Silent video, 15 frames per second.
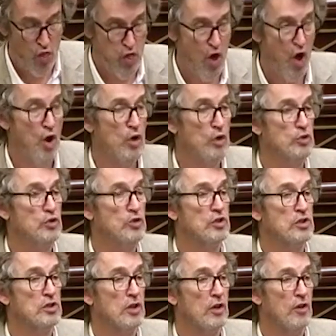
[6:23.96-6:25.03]

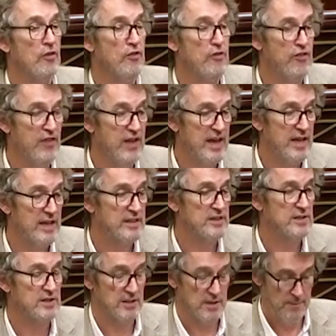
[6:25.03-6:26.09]
those
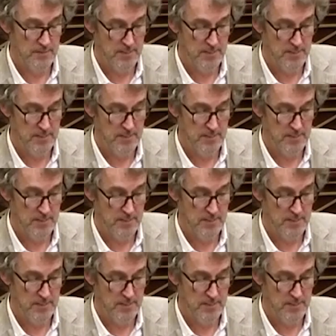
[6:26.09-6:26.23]
fears